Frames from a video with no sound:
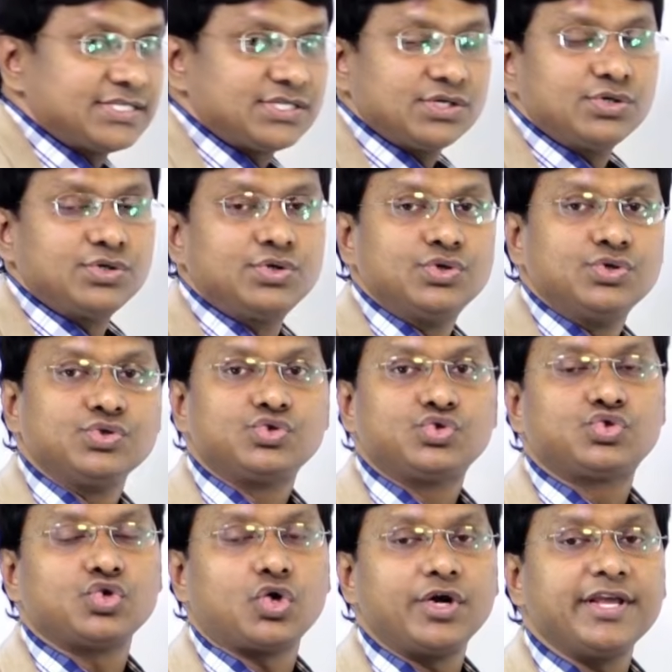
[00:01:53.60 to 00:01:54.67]
is
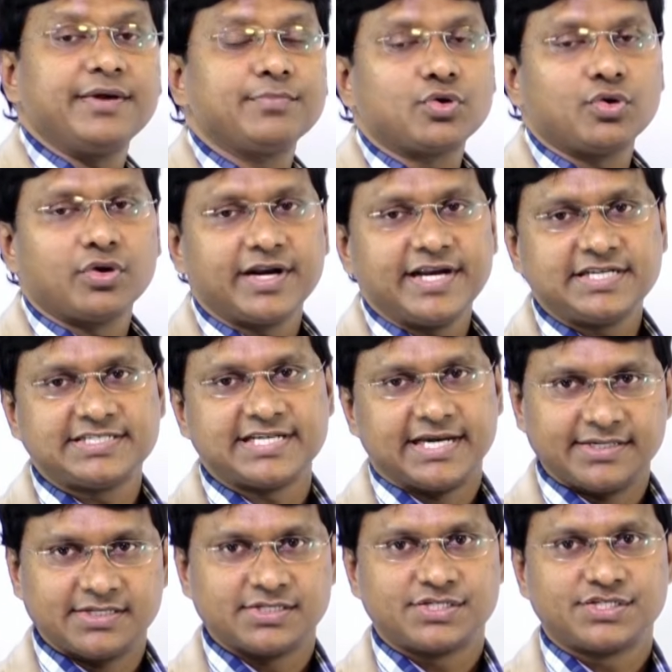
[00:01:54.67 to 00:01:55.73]
sodium chloride
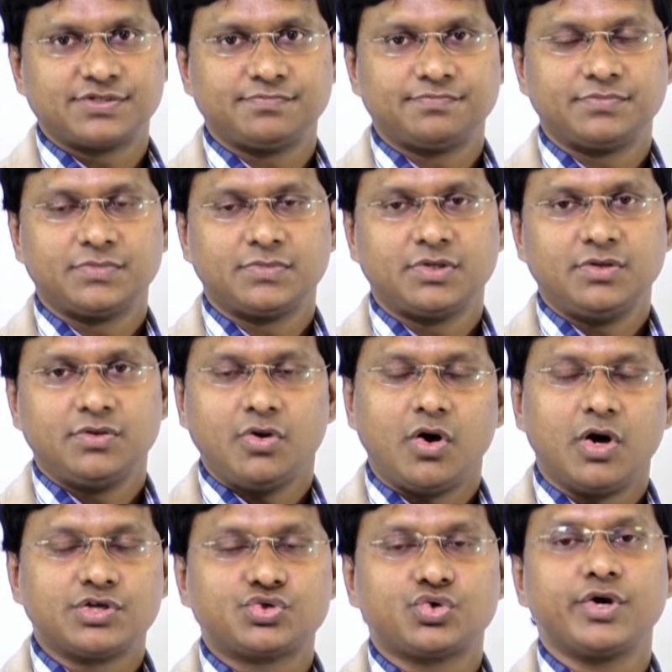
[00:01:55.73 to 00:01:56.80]
channels
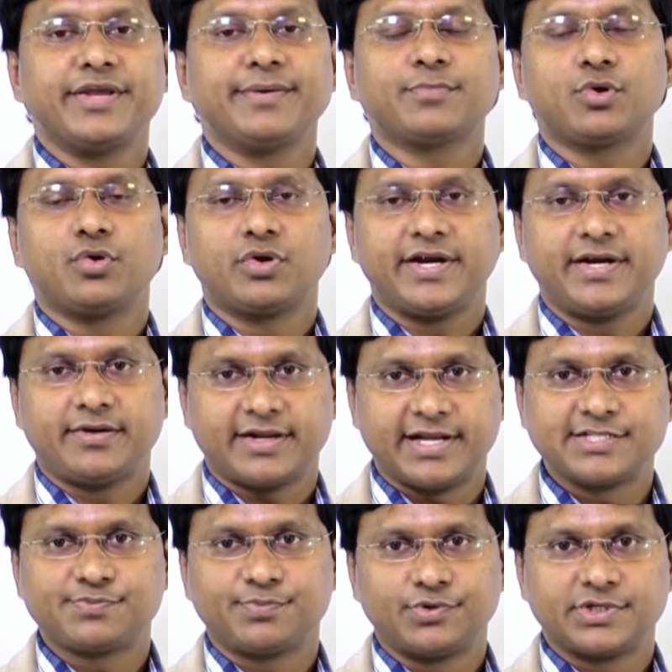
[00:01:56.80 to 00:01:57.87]
or sodium chloride
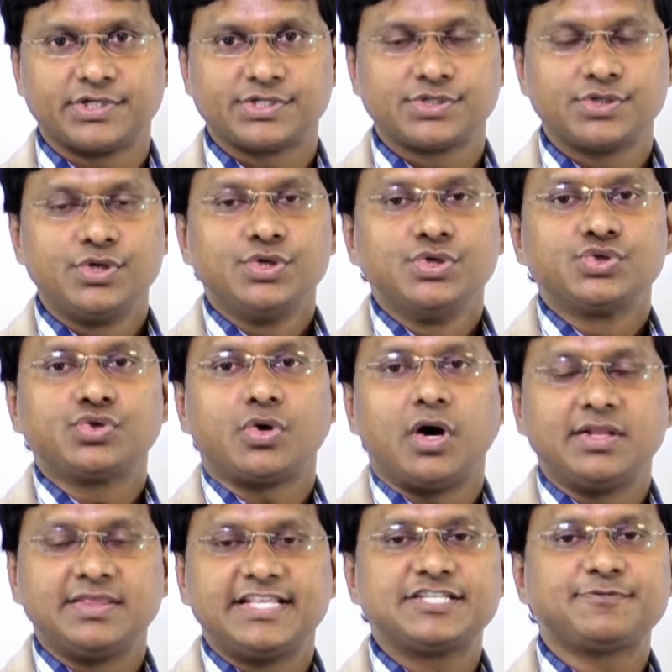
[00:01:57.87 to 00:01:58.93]
transporters. So
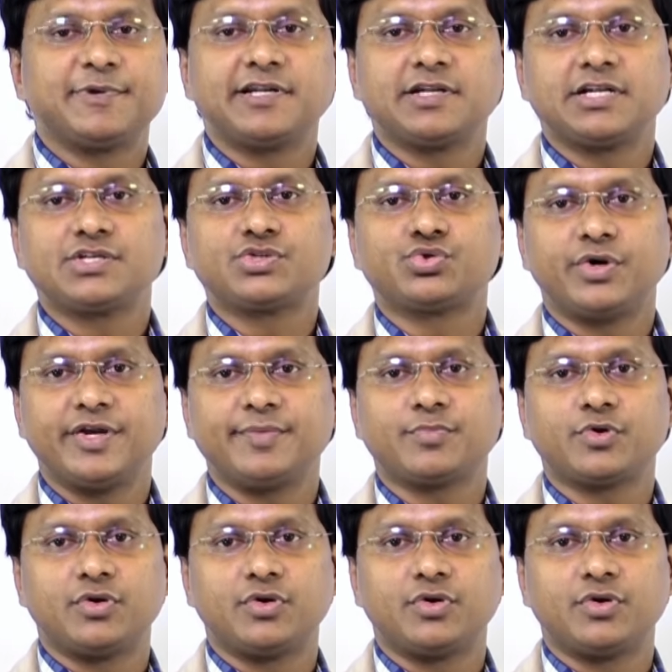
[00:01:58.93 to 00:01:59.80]
on this particular sodium